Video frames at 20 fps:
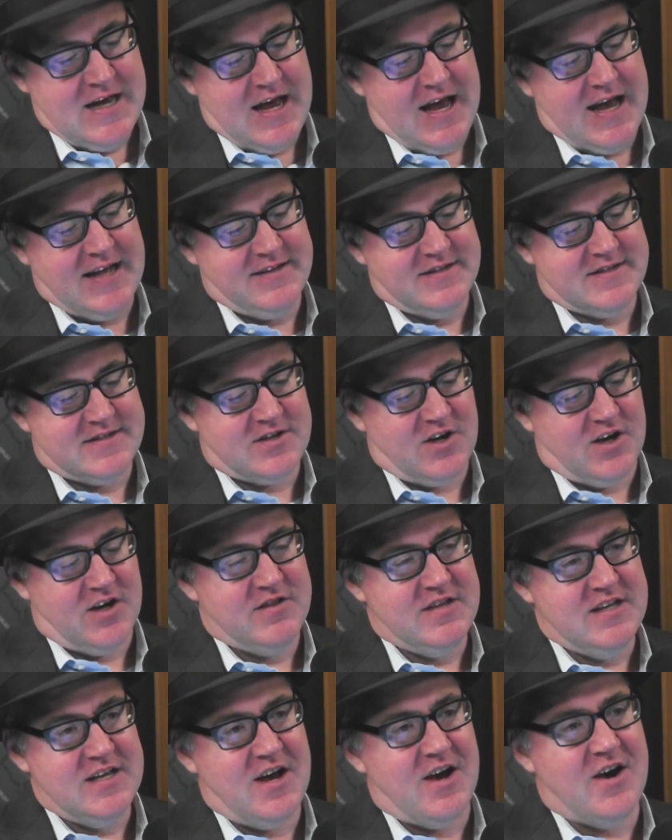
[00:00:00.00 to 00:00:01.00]
had
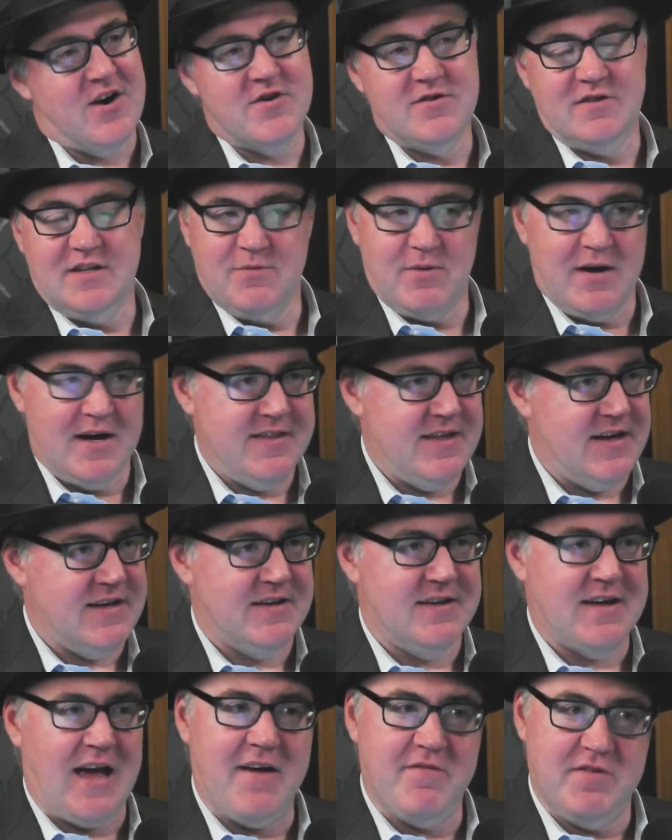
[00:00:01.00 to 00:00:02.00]
decided the only way
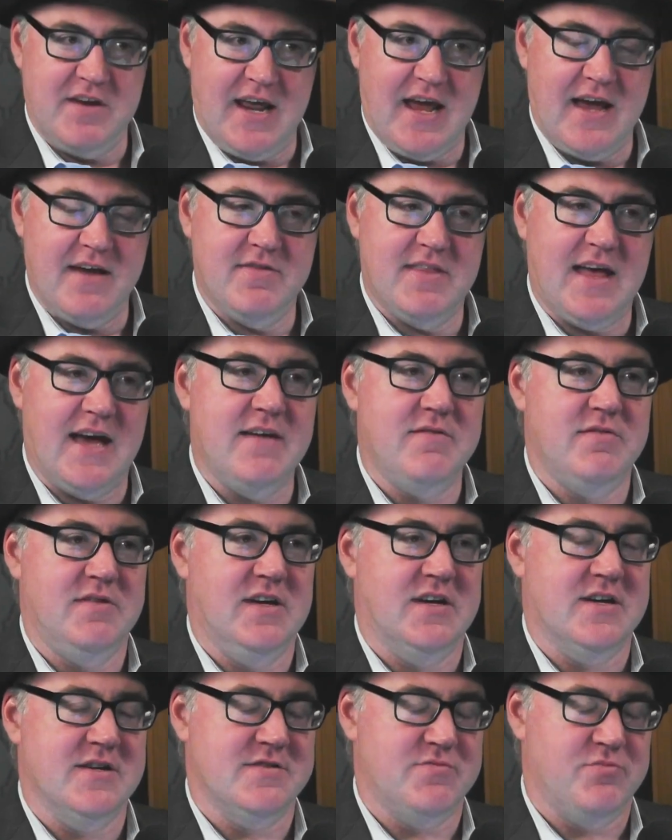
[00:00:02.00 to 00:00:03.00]
they haven't they
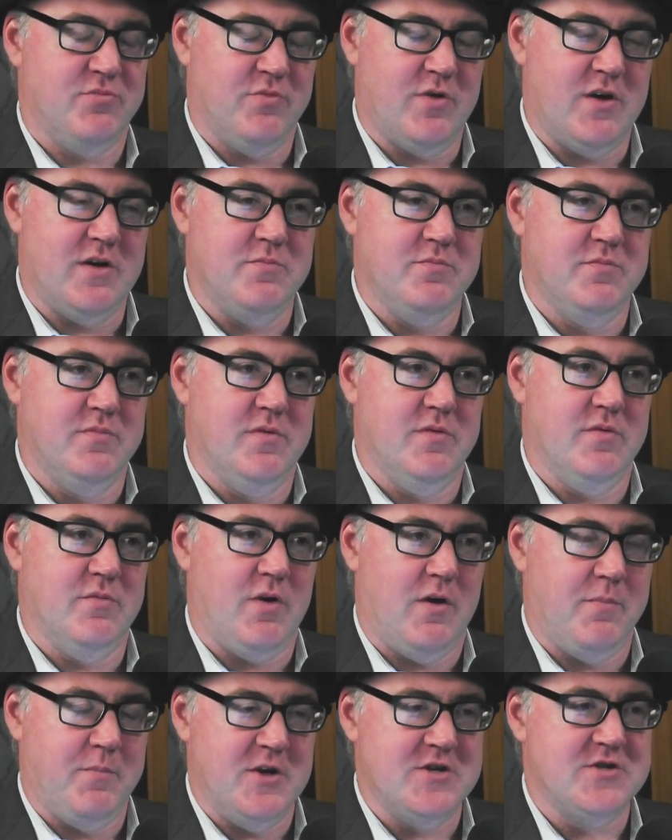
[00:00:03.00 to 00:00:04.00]
because while
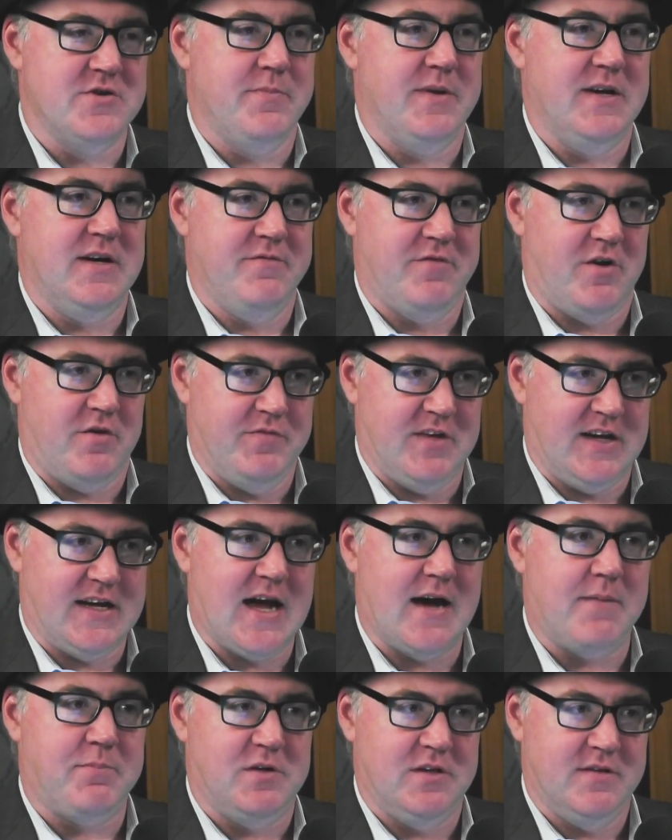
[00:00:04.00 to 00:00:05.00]
while Bertrand had been involved in a
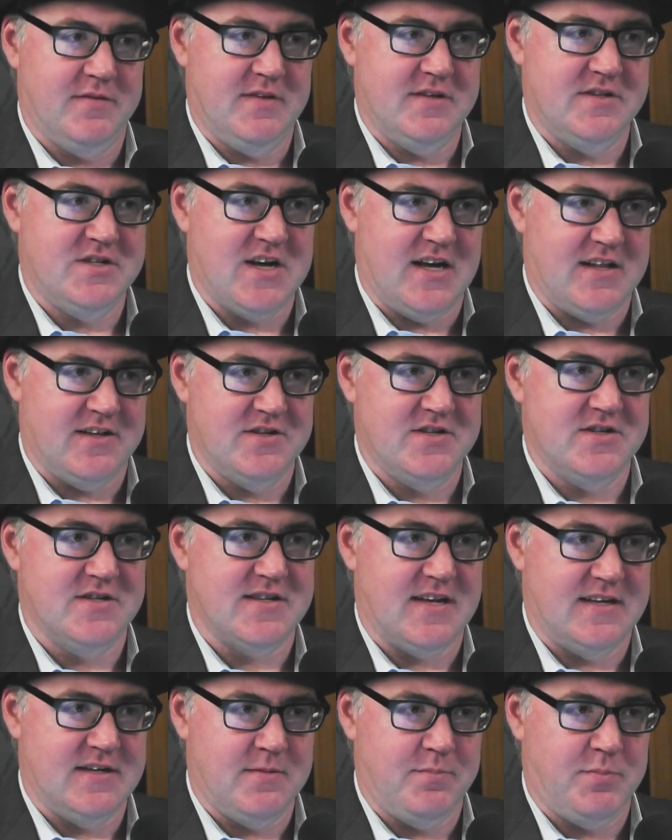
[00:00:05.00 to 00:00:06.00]
couple of the
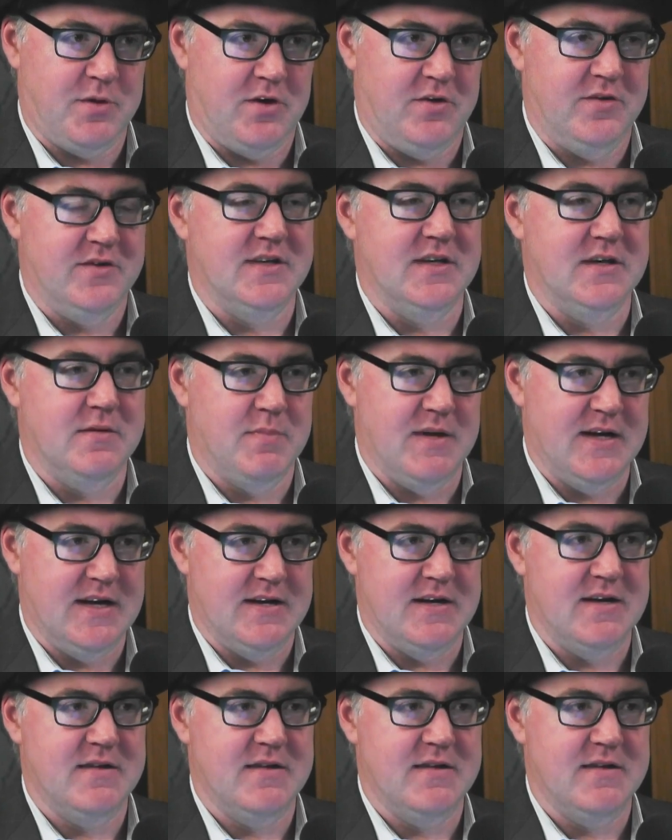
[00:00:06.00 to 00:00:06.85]
challenges under Bond and he had yeah.